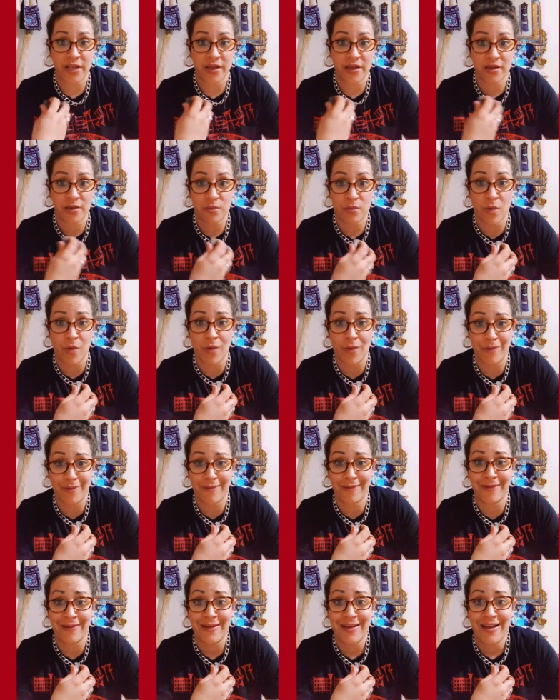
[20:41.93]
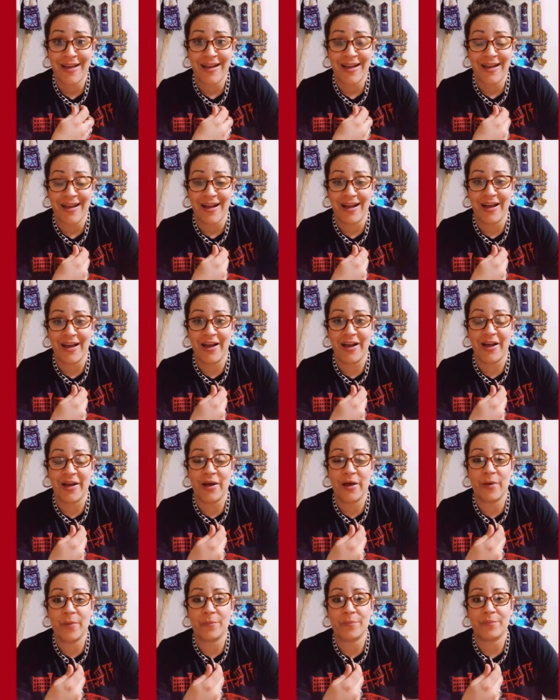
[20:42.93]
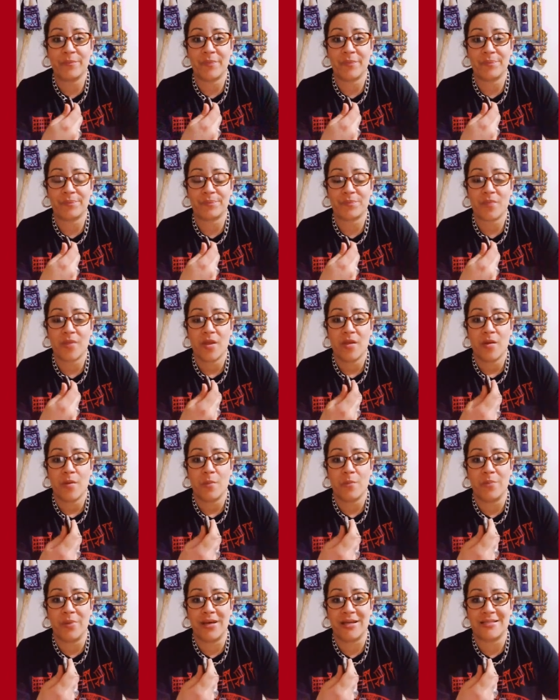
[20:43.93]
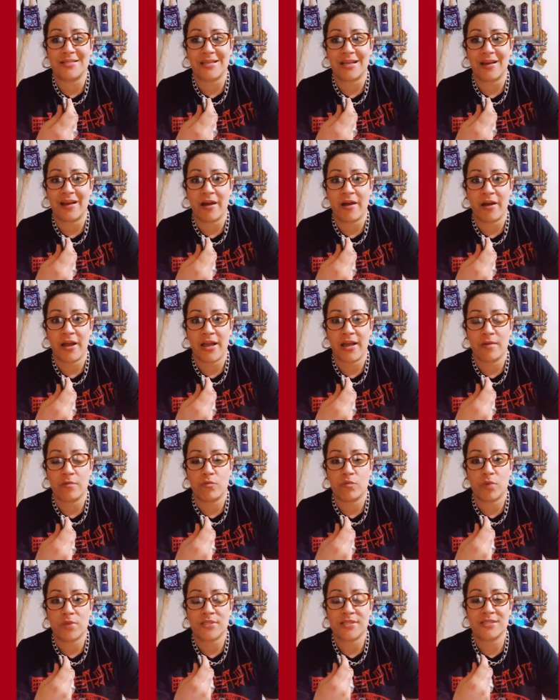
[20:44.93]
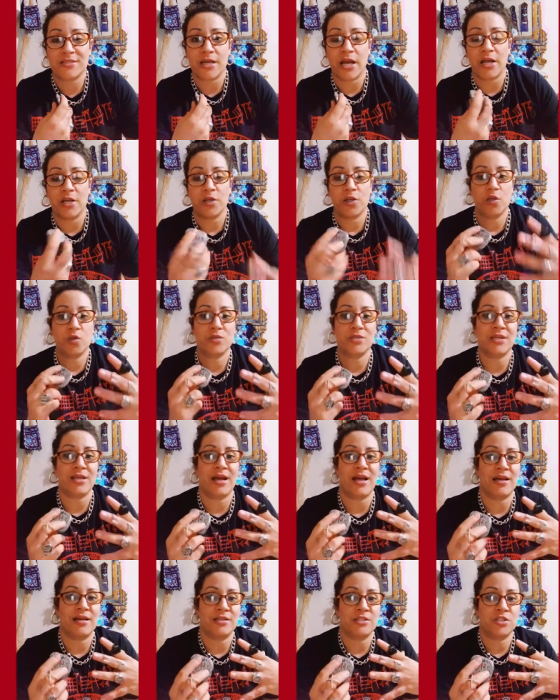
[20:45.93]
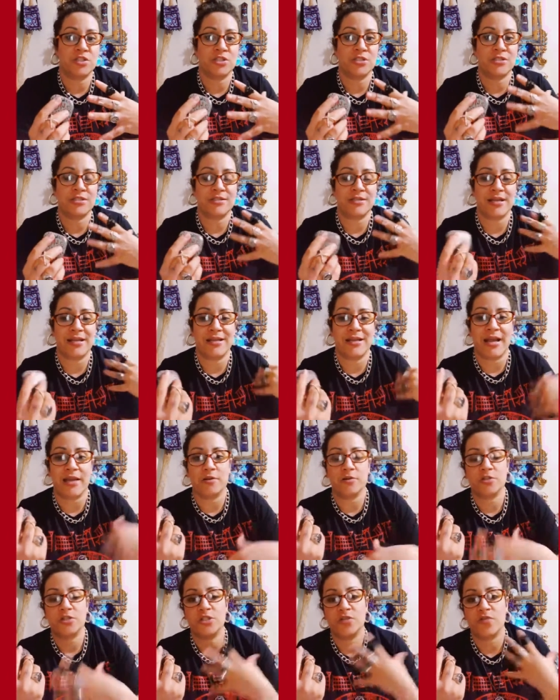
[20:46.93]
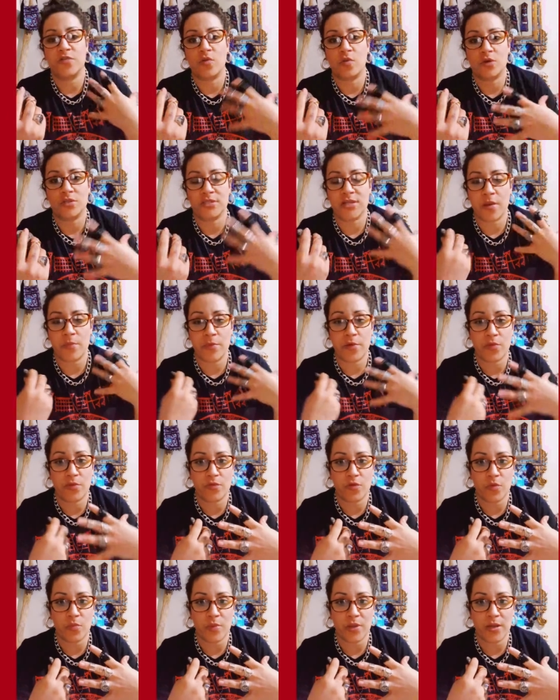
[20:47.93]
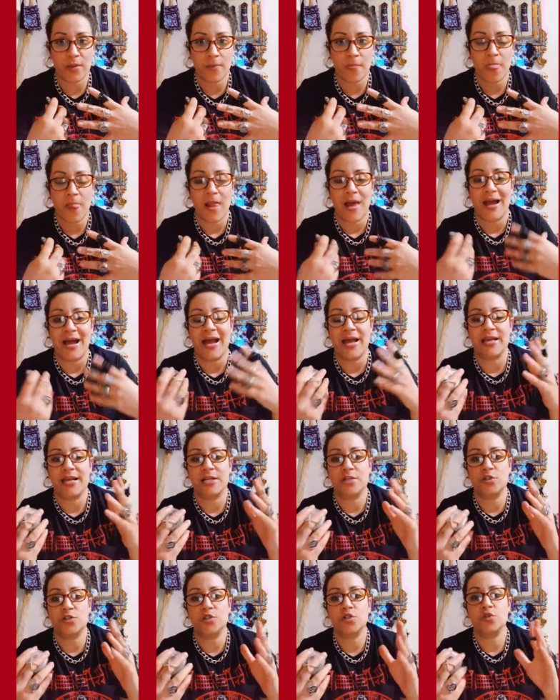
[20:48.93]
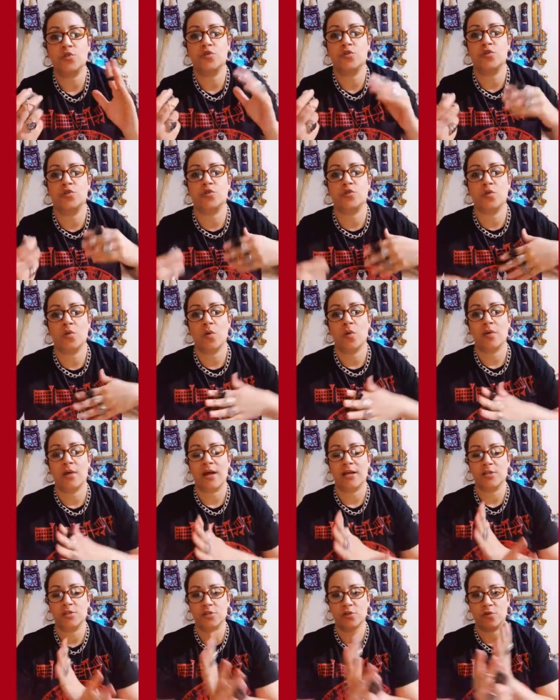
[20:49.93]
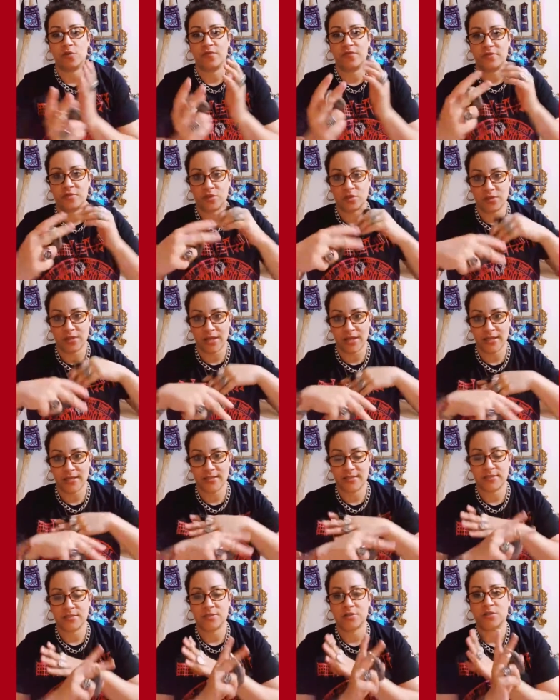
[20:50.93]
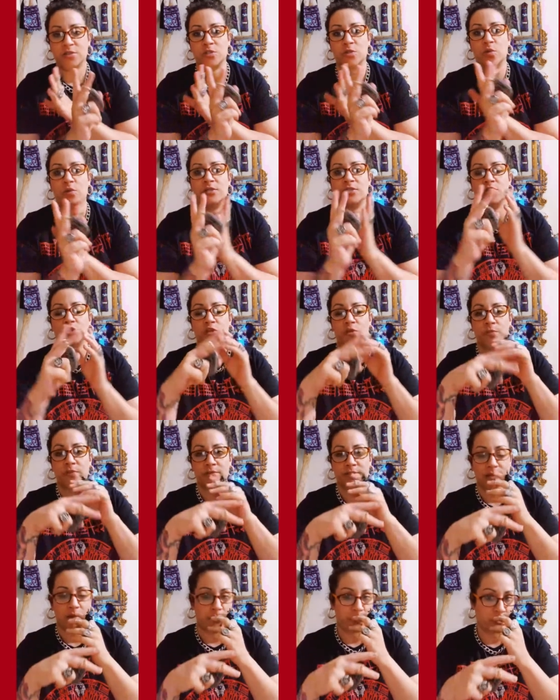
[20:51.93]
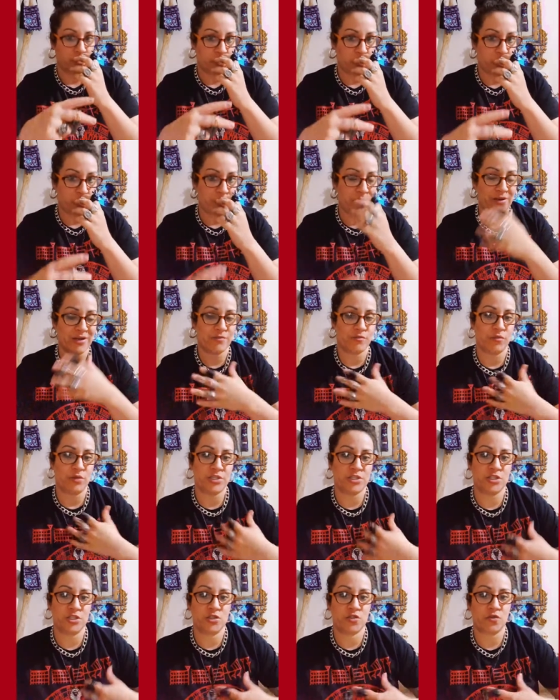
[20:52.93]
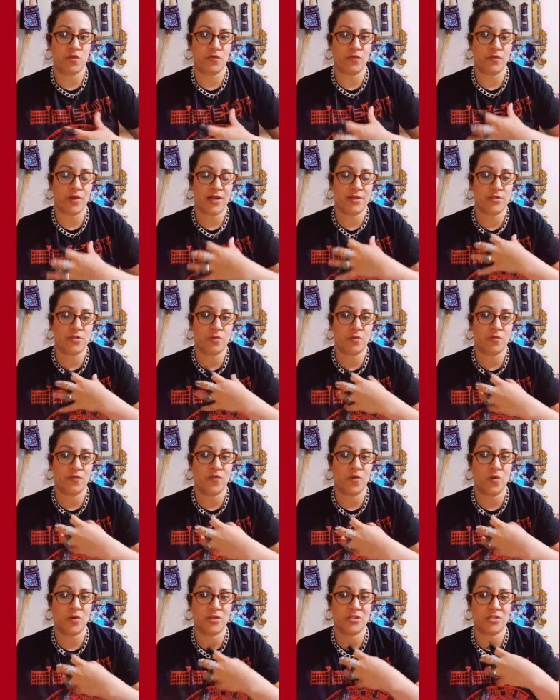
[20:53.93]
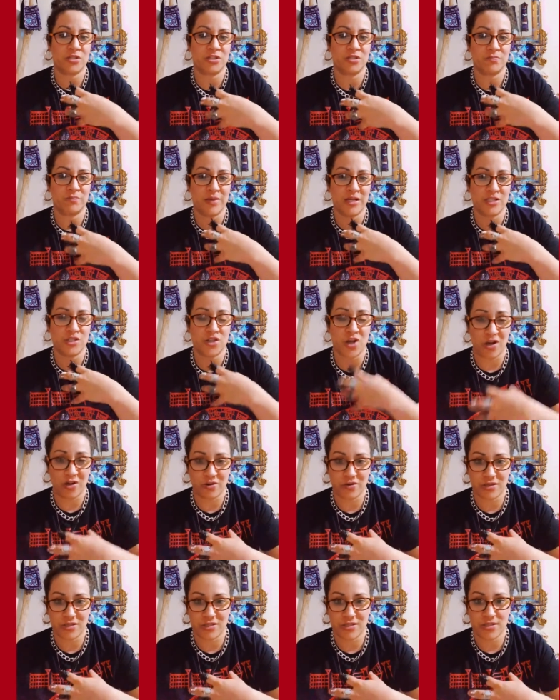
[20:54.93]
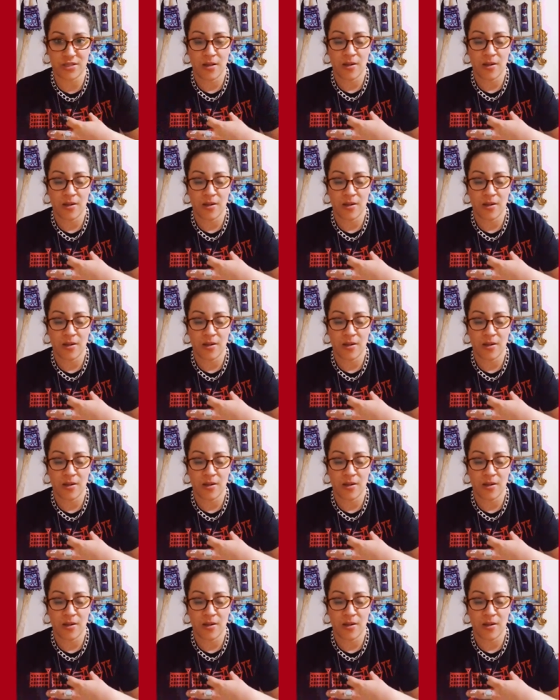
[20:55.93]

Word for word: anymore. Um, but I, I use it as just an energy force coming through me. And I do do, I do visualize the twin serpents coming through me, but I really just don't, I don't focus on my chakras